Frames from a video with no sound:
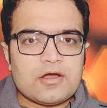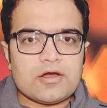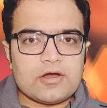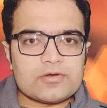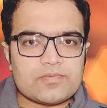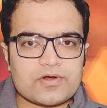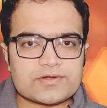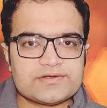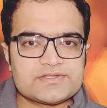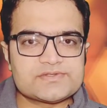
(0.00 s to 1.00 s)
are
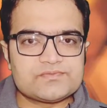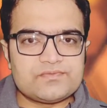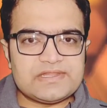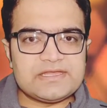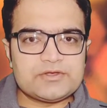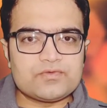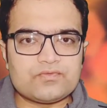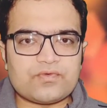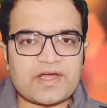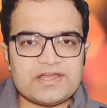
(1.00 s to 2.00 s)
partners willing to
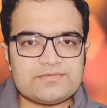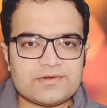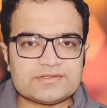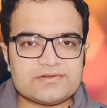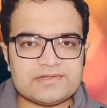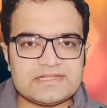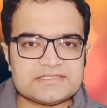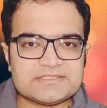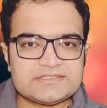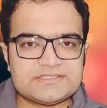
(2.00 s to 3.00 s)
fight for the
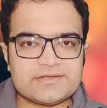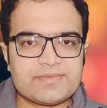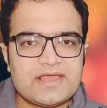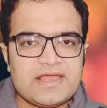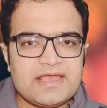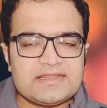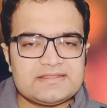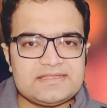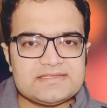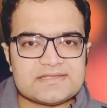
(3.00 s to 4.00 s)
relationship? And
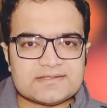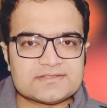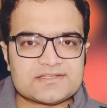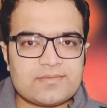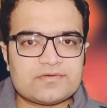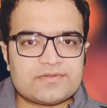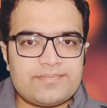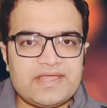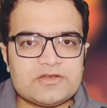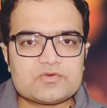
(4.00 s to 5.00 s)
these are some of the
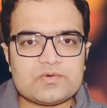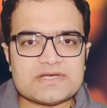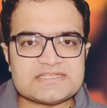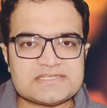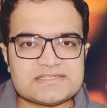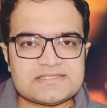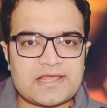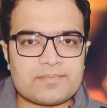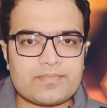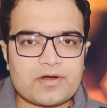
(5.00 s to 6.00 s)
main questions that
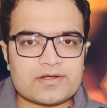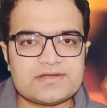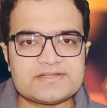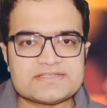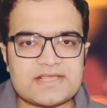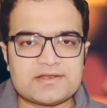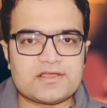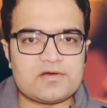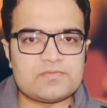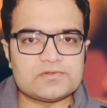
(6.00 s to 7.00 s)
partners and
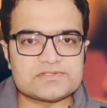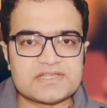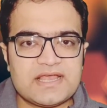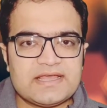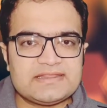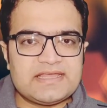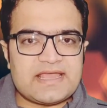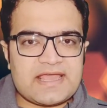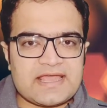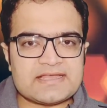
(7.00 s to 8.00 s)
couples, they
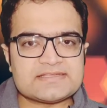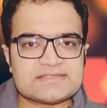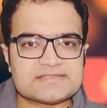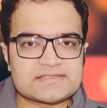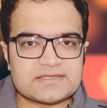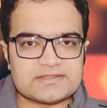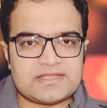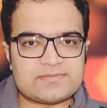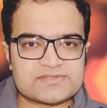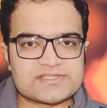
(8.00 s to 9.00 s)
ask
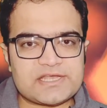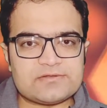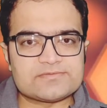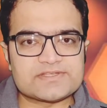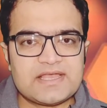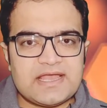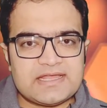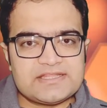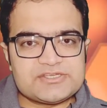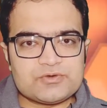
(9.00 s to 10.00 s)
themselves,
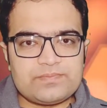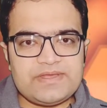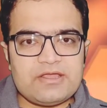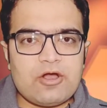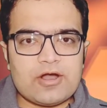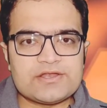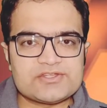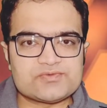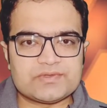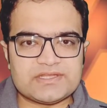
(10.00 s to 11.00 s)
and they should be
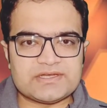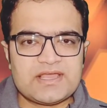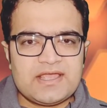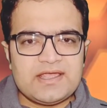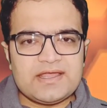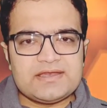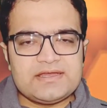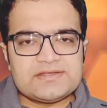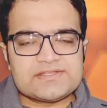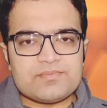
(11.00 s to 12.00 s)
honest with it. And
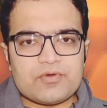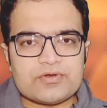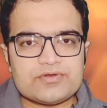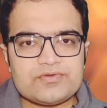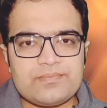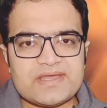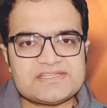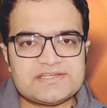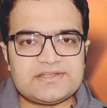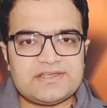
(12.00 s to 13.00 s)
it is important to
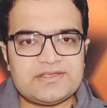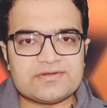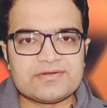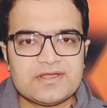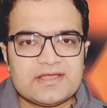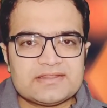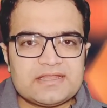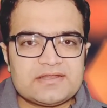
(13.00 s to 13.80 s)
mention here that